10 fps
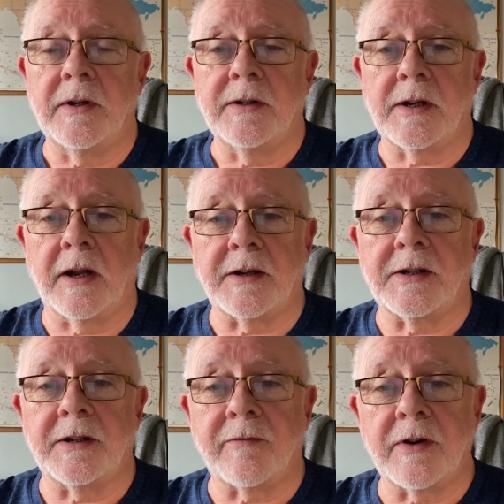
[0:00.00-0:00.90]
selecting
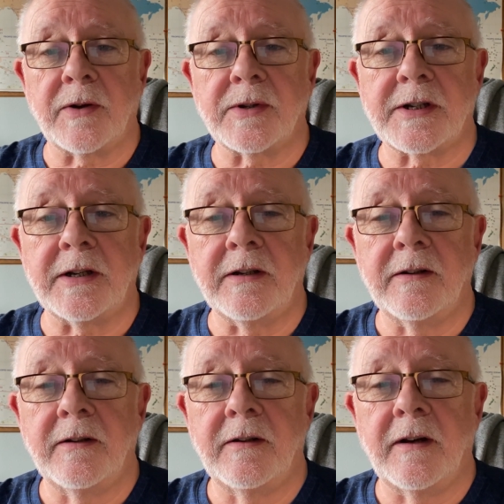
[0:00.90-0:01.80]
the frequency
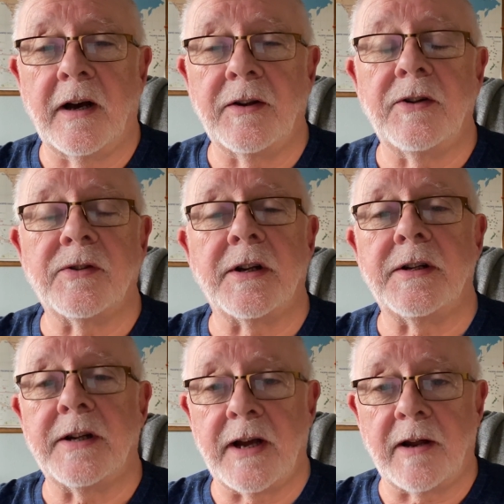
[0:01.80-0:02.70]
and using
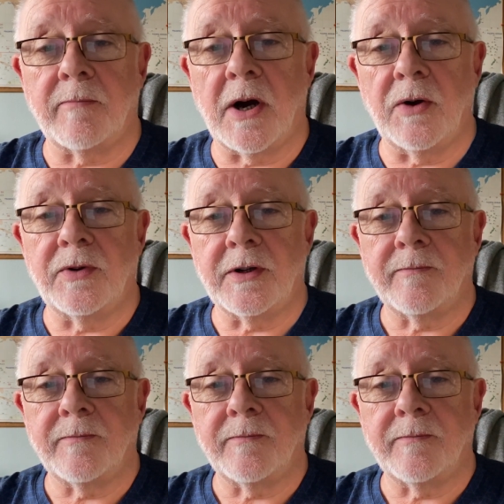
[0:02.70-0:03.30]
DN mode.